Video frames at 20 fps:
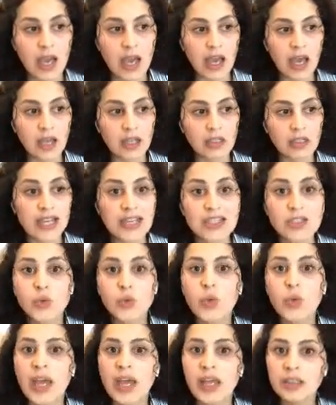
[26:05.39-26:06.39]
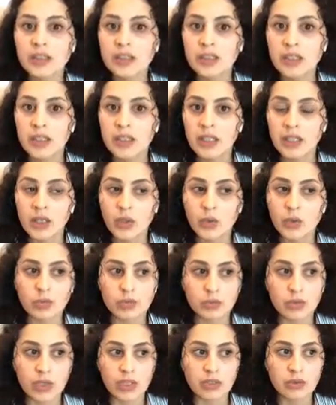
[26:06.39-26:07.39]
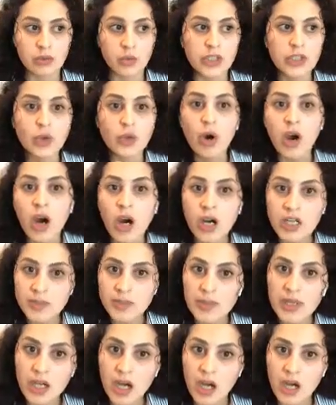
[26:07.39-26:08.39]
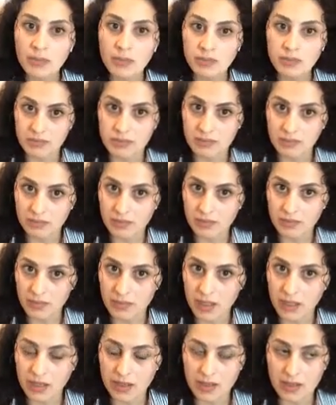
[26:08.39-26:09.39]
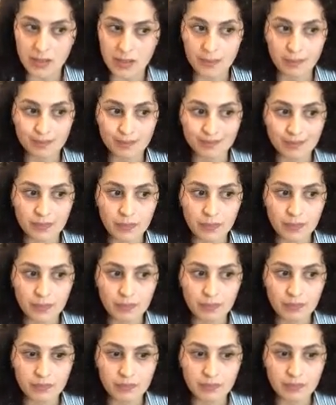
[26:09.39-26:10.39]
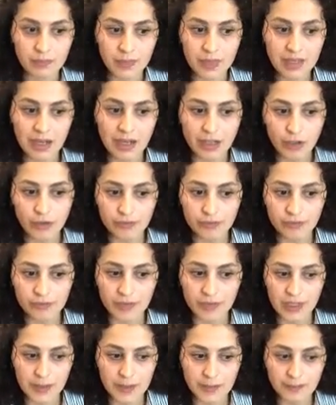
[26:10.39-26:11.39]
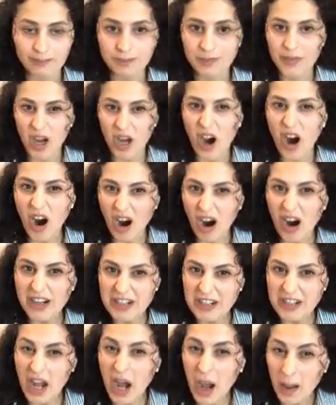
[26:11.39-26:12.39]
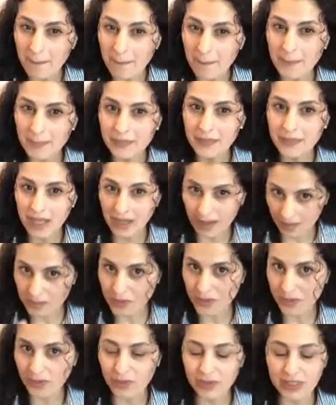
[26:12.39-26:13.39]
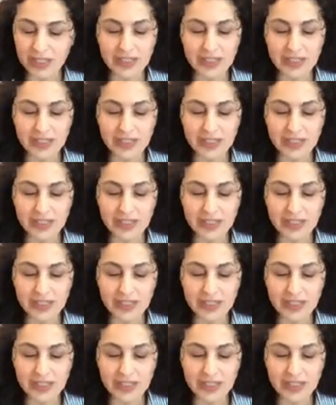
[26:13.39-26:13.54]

and that's when your heart become kind of numb. Absolutely,